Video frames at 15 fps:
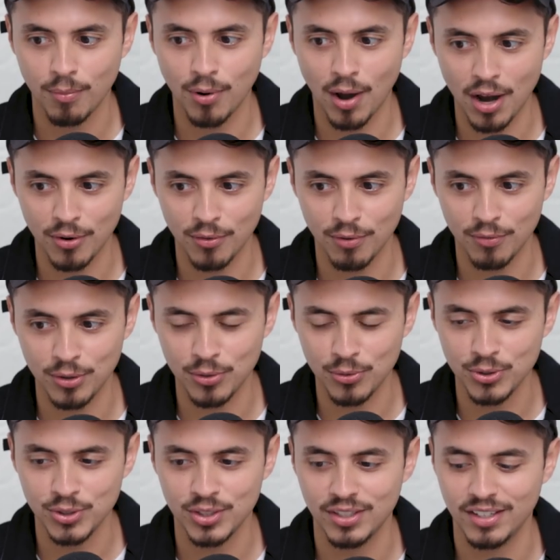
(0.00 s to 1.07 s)
product
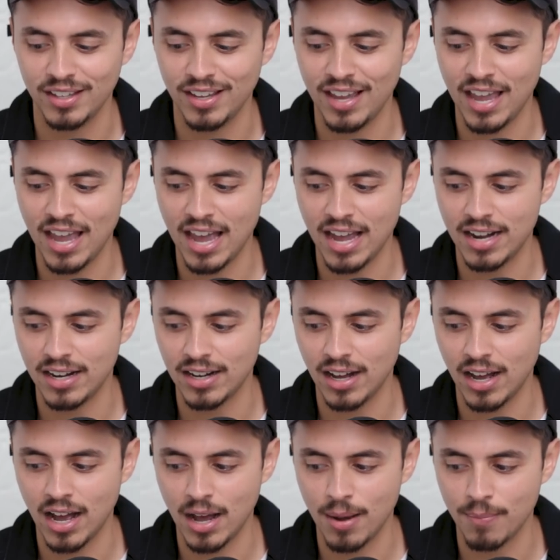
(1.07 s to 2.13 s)
reviews. And
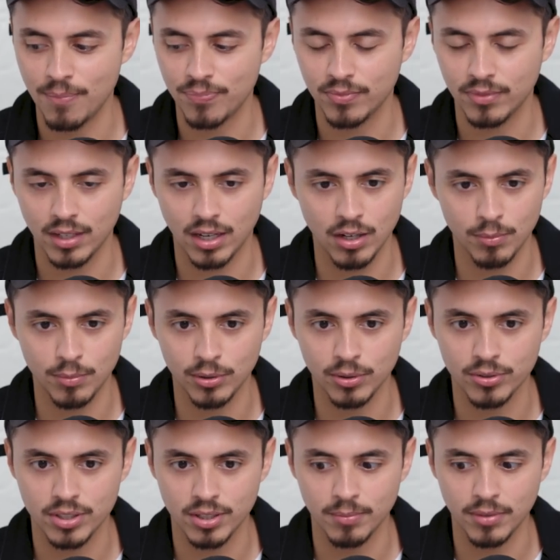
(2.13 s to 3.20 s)
um, I hope you
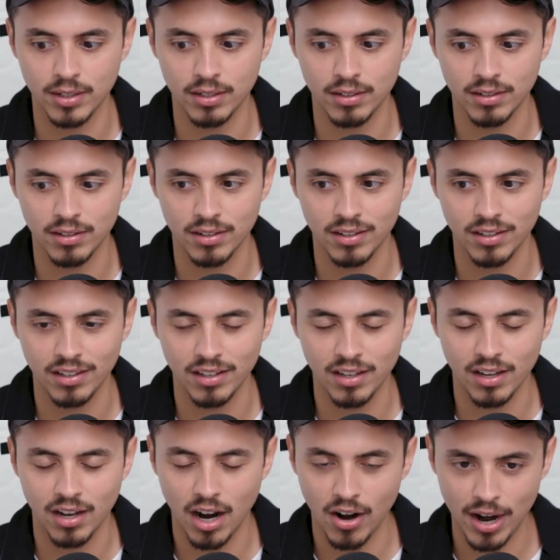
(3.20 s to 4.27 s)
learned something.
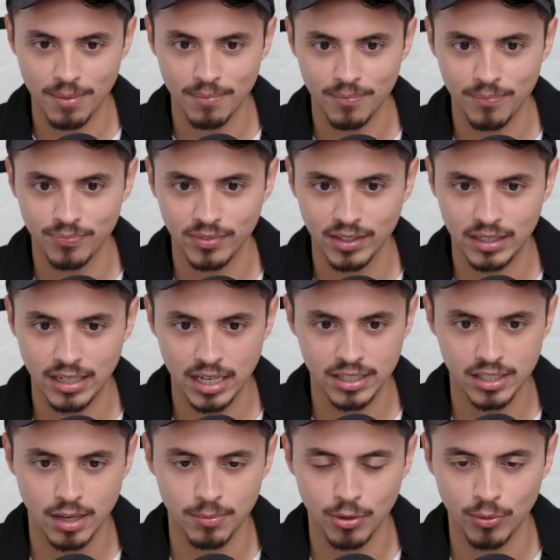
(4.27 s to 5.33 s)
All right,
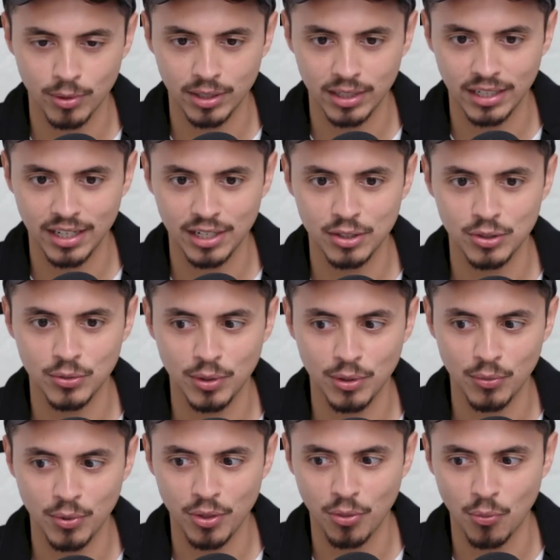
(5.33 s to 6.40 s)
next segment, we're going to get into
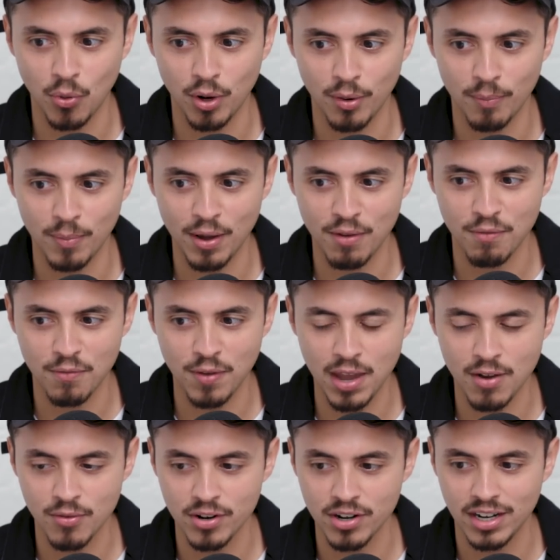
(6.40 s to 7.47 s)
it with one of my
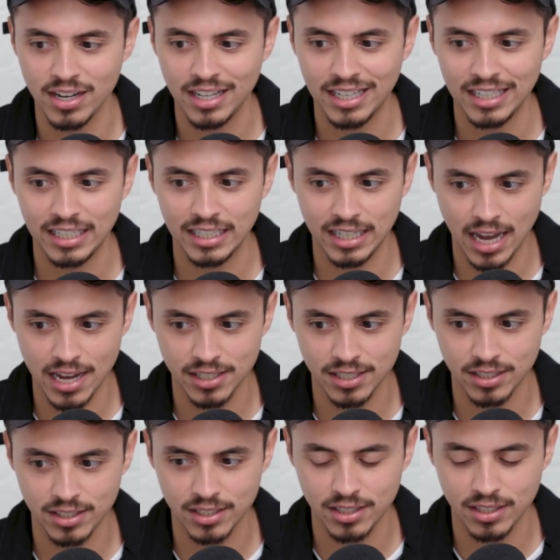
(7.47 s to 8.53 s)
favorite
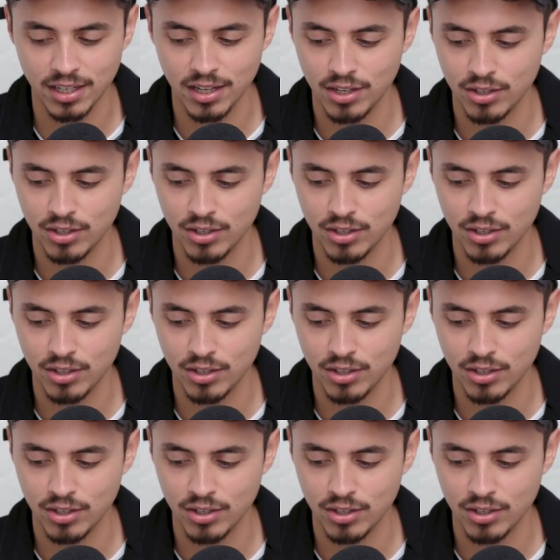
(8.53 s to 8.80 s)
guests.